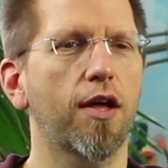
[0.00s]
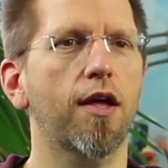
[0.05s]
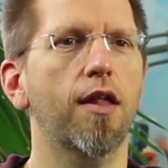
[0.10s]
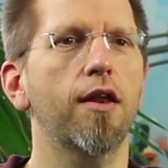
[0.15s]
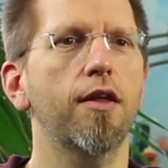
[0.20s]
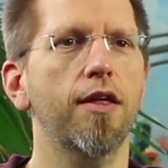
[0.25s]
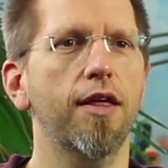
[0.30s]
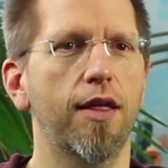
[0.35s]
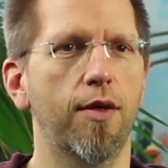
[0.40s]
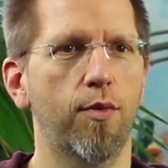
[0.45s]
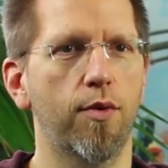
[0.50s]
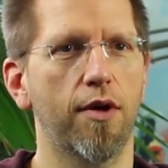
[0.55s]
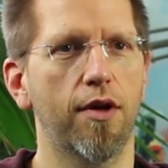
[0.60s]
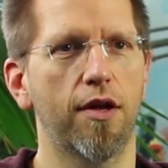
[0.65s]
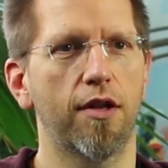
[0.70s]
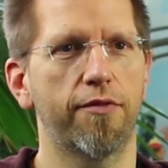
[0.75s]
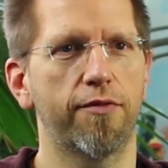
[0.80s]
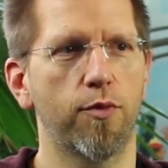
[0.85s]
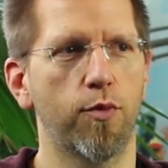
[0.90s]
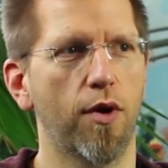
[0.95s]
clunky
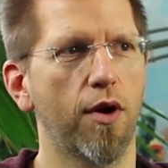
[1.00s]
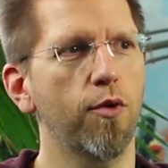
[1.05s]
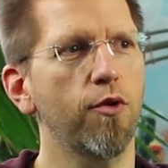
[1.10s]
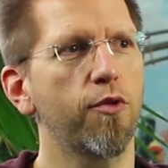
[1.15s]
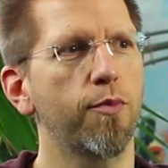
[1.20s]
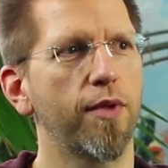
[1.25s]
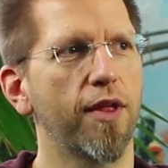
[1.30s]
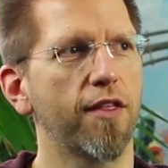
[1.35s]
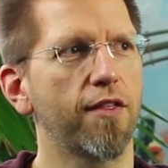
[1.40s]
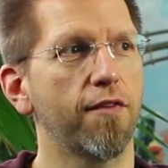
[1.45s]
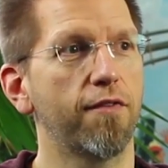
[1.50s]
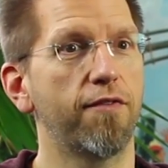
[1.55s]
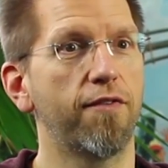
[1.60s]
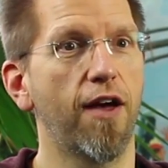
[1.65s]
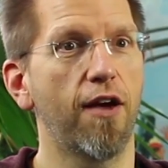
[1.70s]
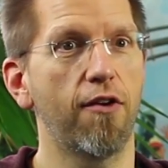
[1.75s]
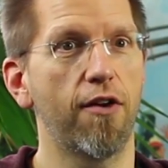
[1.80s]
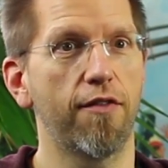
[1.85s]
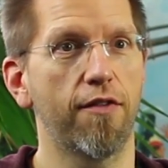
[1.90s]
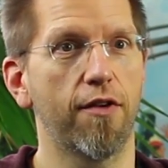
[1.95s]
word for what ultimately is a
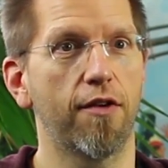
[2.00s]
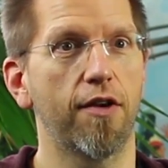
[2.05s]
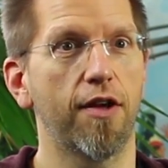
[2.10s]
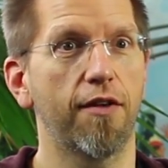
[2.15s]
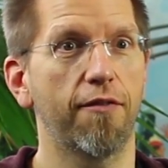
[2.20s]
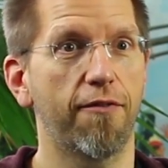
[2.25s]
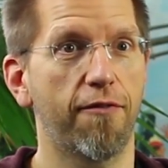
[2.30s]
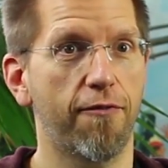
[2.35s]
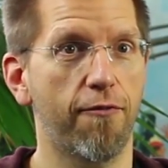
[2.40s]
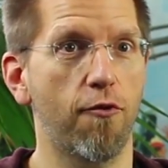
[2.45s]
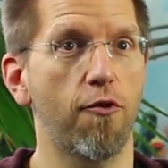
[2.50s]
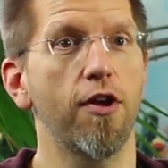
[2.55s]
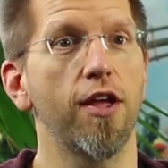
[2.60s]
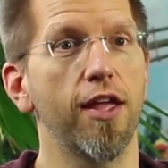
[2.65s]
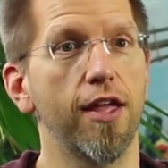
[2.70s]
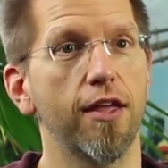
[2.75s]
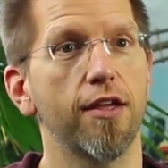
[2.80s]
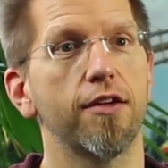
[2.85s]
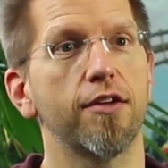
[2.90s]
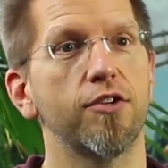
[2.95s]
very, very
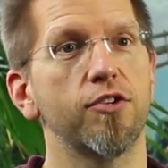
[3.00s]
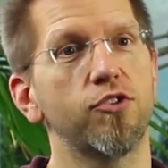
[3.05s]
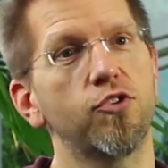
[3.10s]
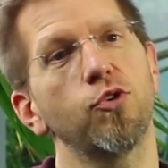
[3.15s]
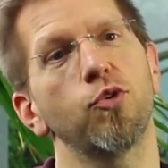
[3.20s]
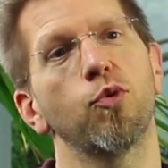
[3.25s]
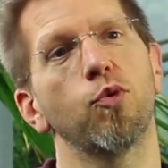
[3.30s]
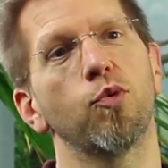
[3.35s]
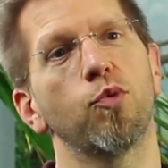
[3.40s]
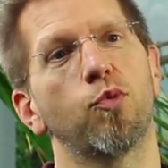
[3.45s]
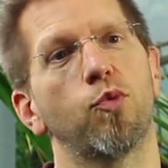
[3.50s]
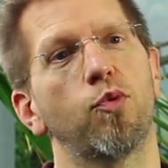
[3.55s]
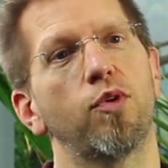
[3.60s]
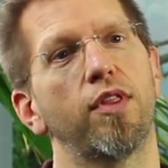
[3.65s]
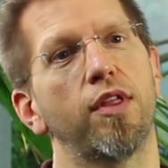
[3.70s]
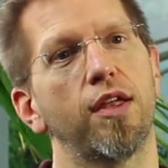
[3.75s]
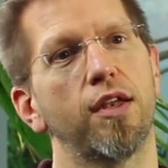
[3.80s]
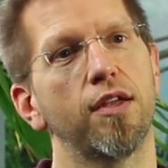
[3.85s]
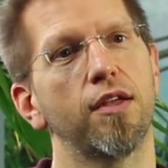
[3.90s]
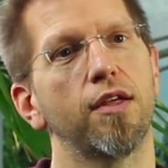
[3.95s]
free tool
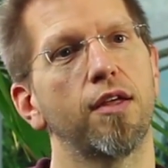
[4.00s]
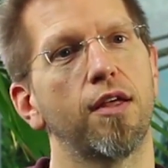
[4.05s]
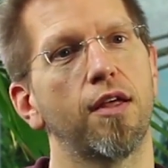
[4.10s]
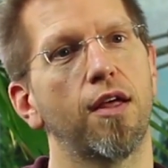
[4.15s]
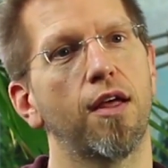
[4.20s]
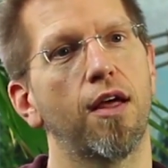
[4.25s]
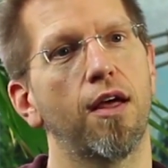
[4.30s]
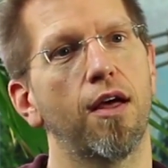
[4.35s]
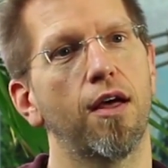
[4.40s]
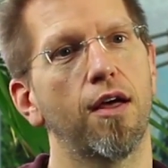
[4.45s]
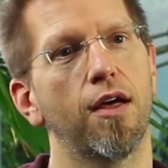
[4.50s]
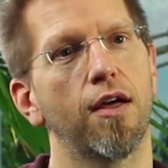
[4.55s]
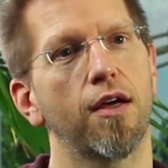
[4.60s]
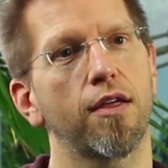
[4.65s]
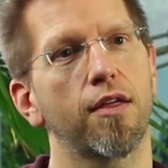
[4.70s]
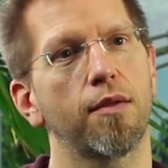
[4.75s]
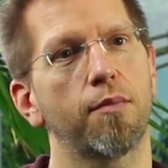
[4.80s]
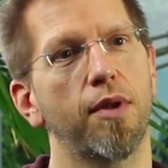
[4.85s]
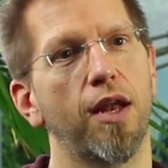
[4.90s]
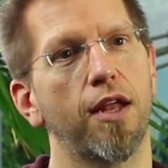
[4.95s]
within
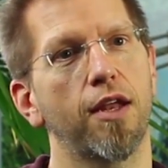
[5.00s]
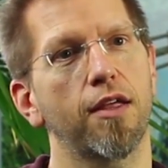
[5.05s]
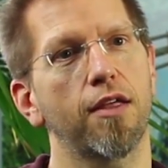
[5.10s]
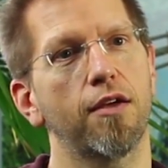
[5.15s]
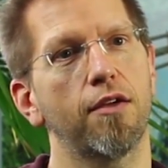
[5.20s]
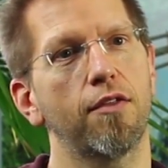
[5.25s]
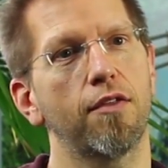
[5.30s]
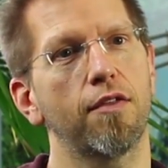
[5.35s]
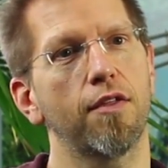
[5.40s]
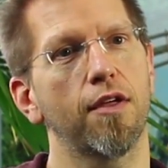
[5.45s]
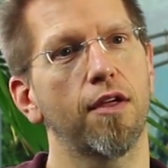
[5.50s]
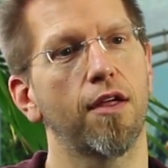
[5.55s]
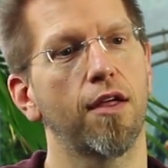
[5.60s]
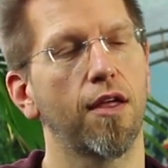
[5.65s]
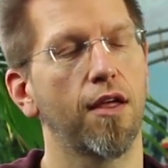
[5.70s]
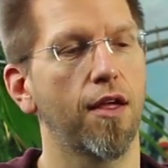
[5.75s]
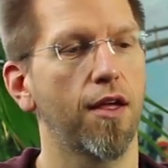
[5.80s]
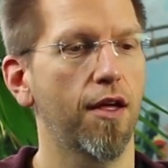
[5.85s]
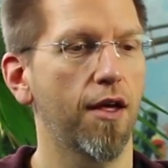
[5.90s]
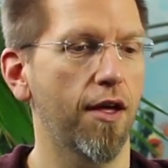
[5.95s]
Planet Coaster,
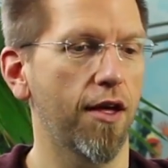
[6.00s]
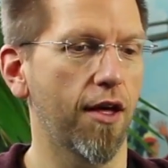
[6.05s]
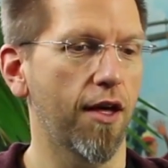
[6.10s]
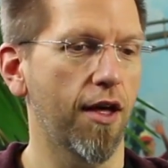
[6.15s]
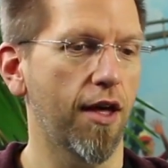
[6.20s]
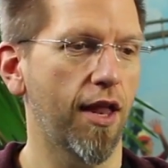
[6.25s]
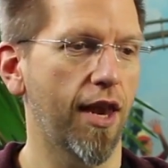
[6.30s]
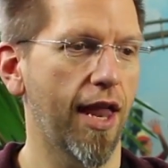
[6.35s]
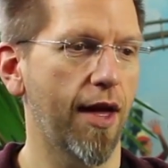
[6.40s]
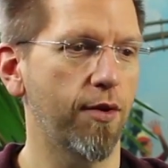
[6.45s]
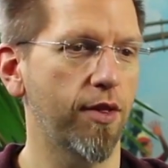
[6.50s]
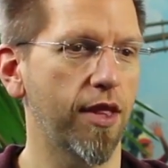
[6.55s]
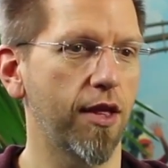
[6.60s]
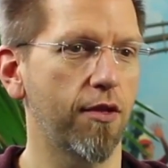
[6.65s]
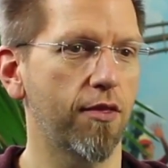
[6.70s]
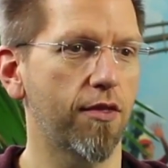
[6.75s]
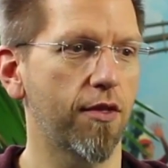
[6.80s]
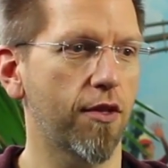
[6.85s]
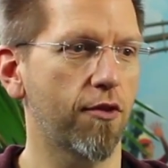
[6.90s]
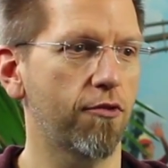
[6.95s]
allowing
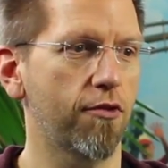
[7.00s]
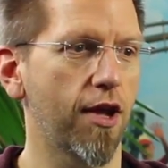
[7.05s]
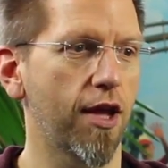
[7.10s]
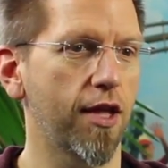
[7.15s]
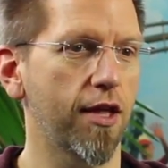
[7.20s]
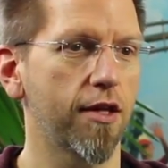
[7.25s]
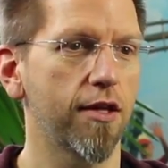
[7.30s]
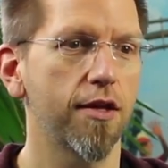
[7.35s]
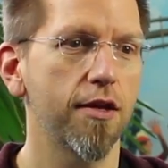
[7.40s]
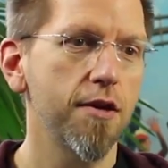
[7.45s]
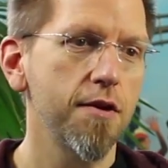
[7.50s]
you to create